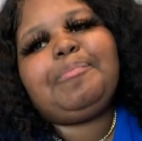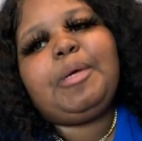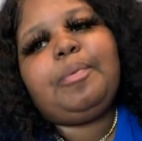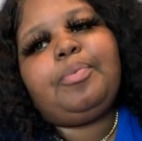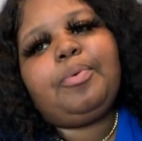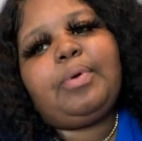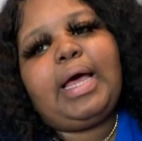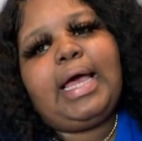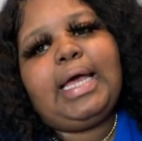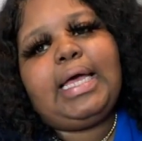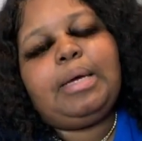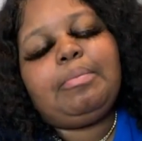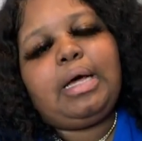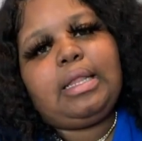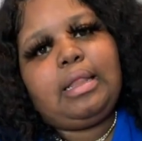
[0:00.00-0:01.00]
people at
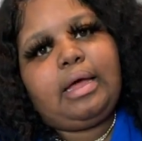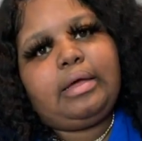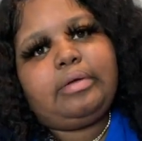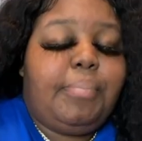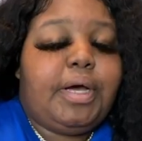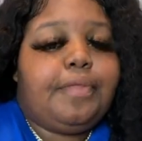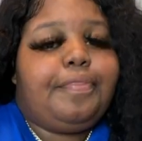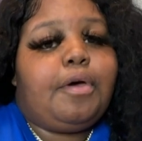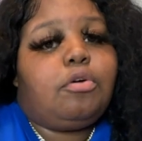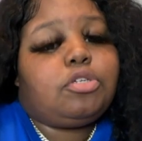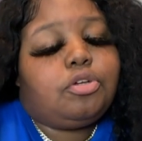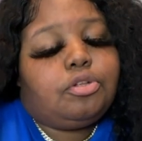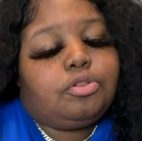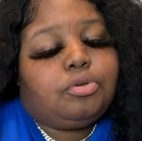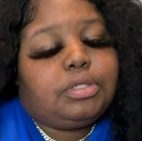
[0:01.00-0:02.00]
in my life. But those
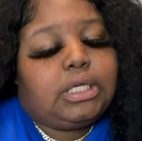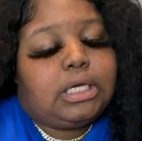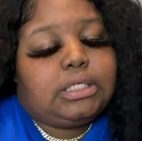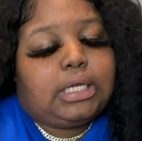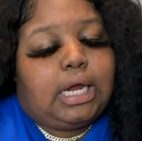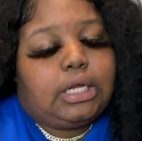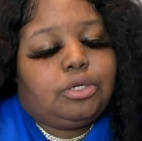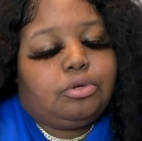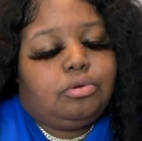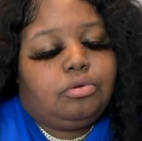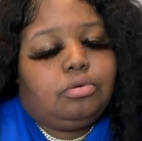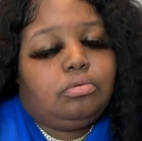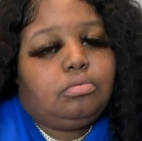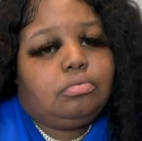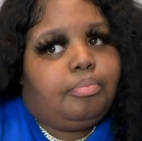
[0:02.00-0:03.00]
are the three things that I
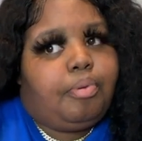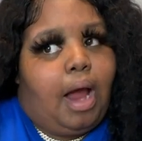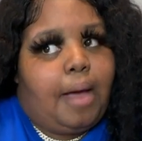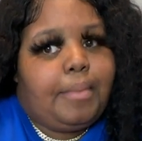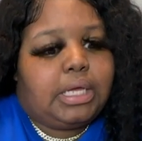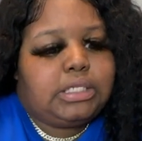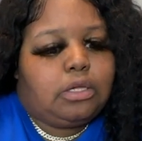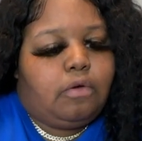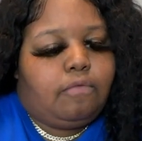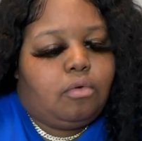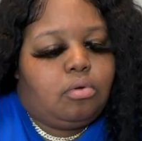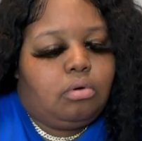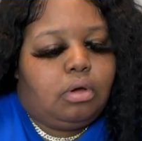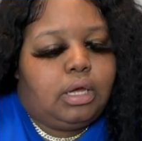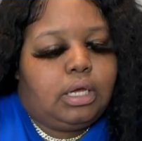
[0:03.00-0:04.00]
do pride myself
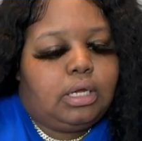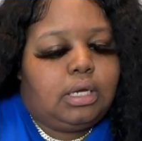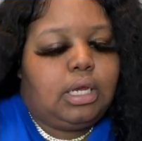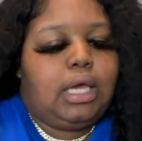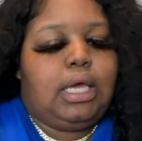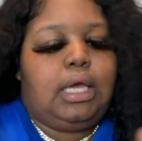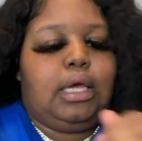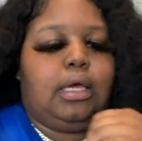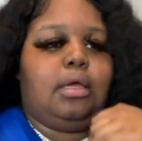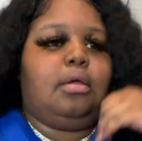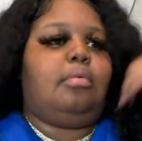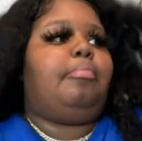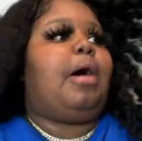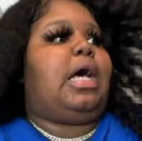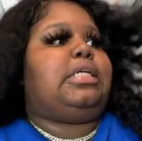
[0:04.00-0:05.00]
on
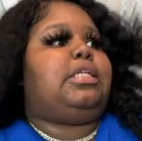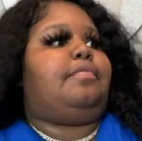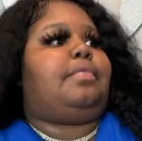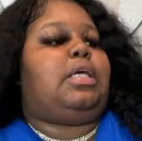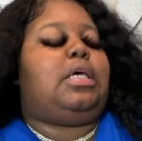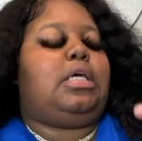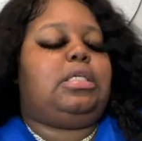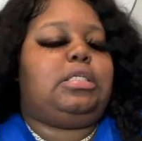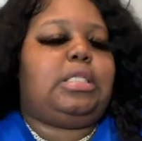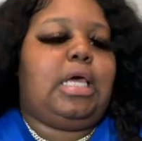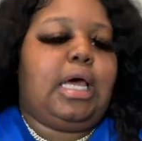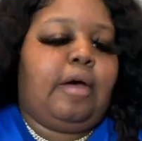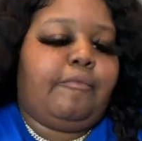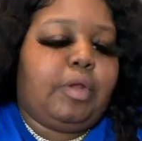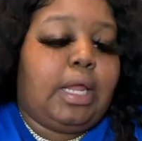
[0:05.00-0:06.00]
and positive things
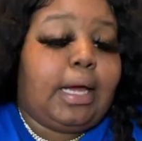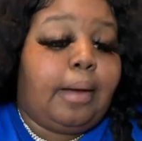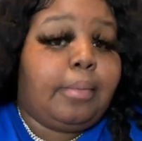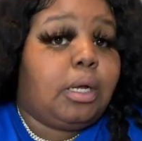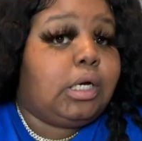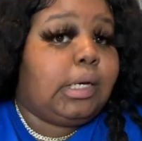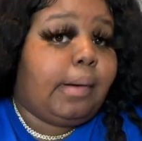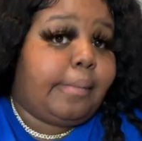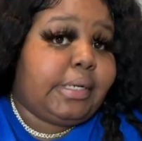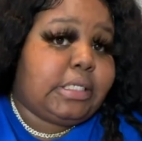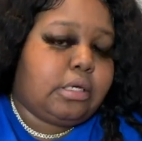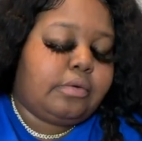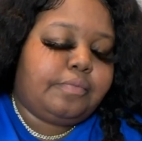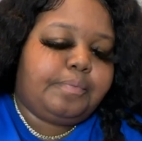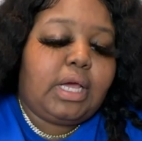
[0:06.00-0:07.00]
that I feel like I'm learning about
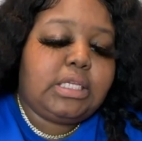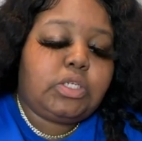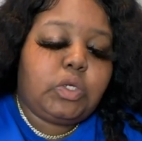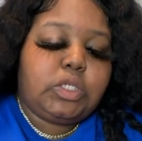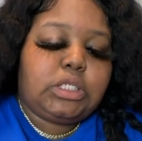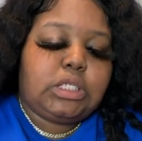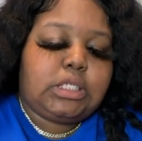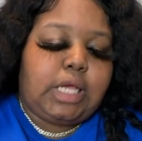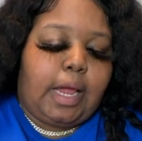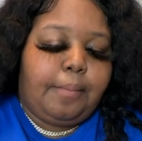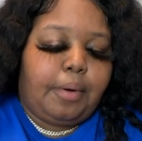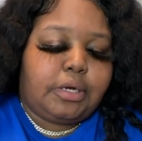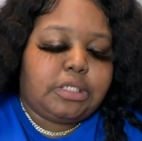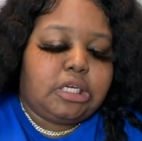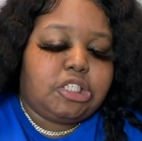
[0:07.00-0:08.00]
myself. Okay, so this is the same
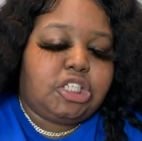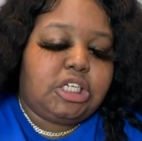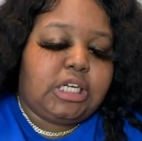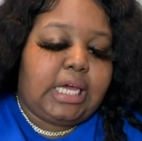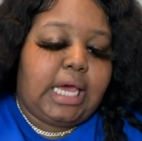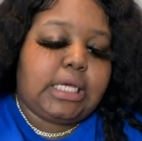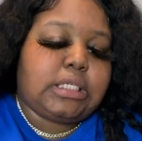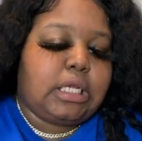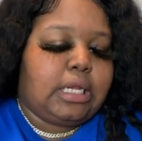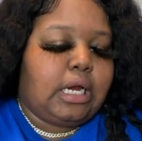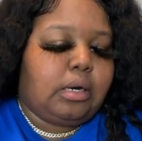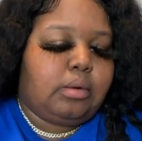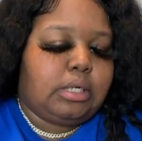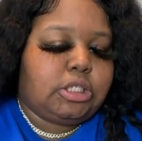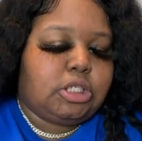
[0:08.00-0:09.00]
person because she did ask a lot
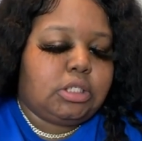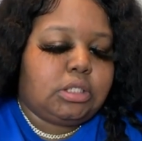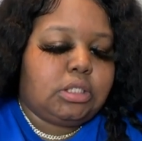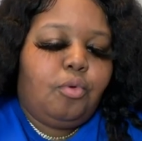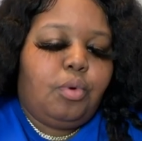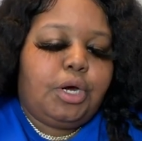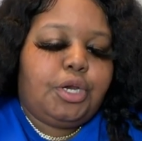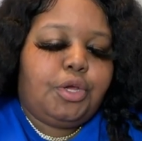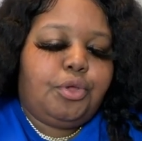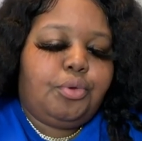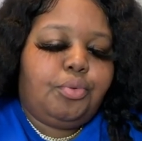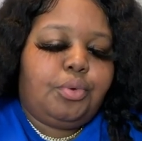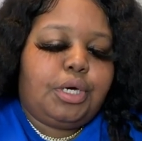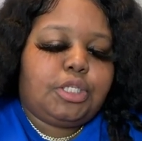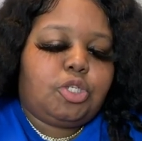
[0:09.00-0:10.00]
of questions. What do you
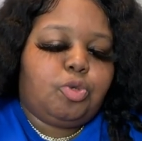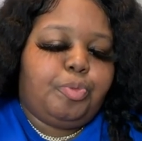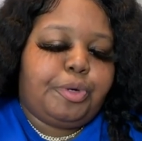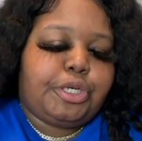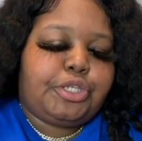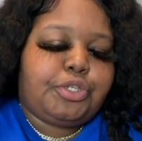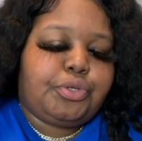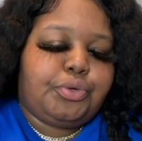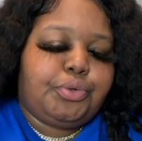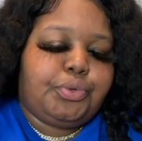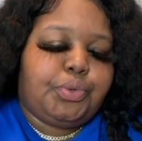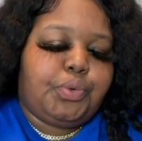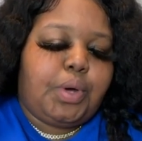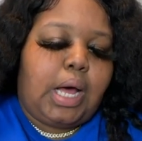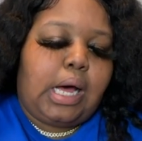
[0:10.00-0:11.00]
want to
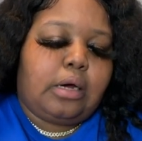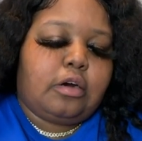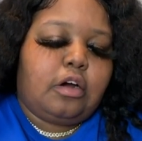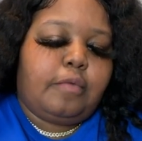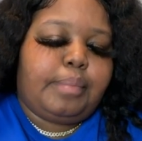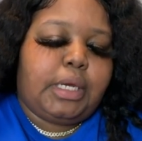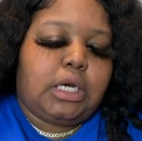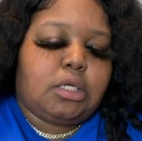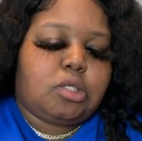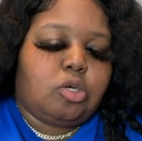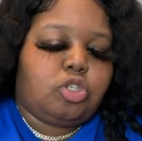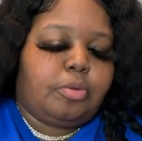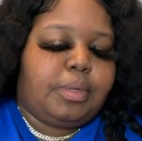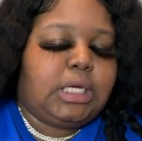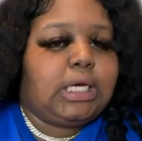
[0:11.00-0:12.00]
pursue out of being a
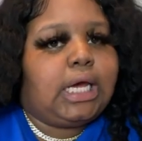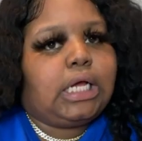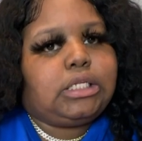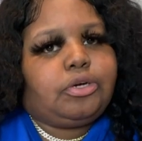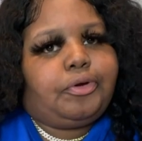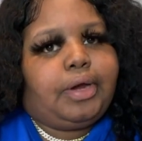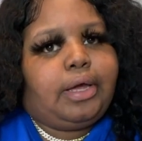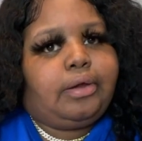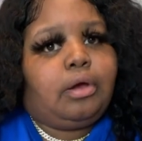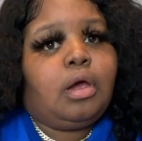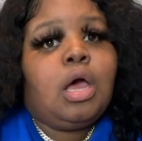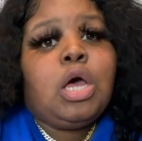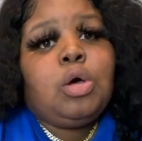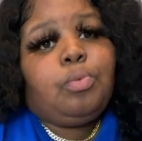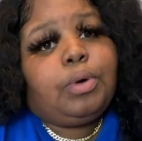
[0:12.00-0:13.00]
social media content creator?
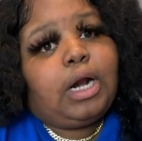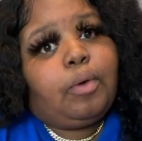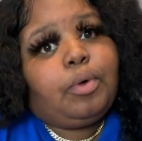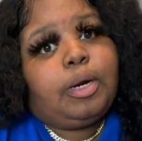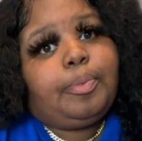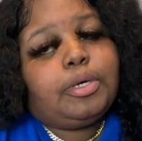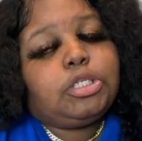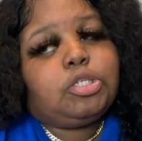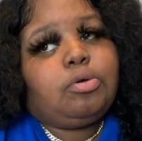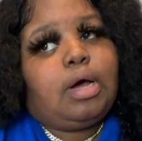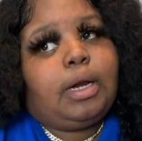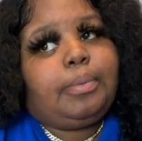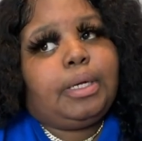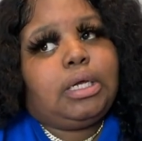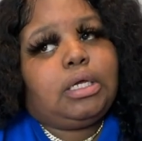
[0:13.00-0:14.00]
What I want to pursue out
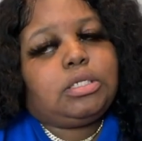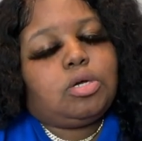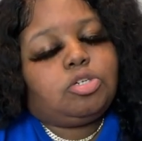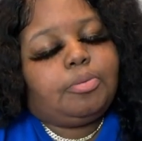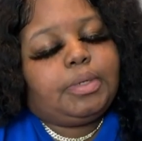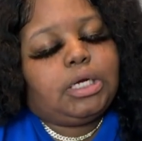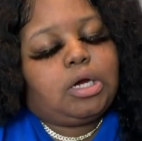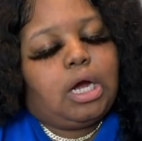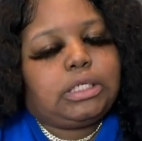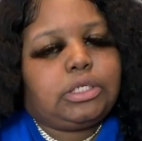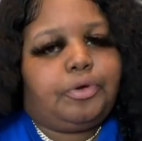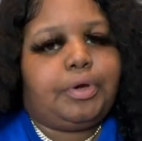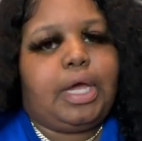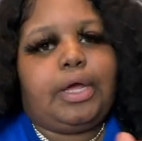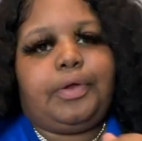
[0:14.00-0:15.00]
of being a social media content
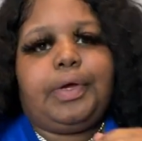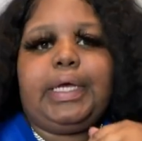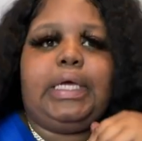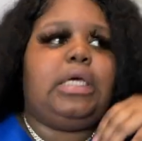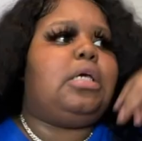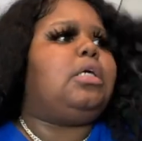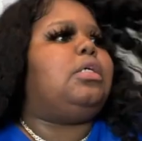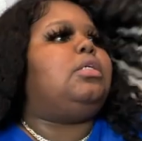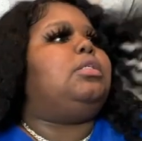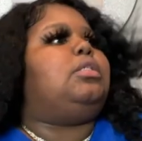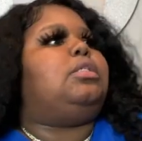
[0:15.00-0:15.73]
creator is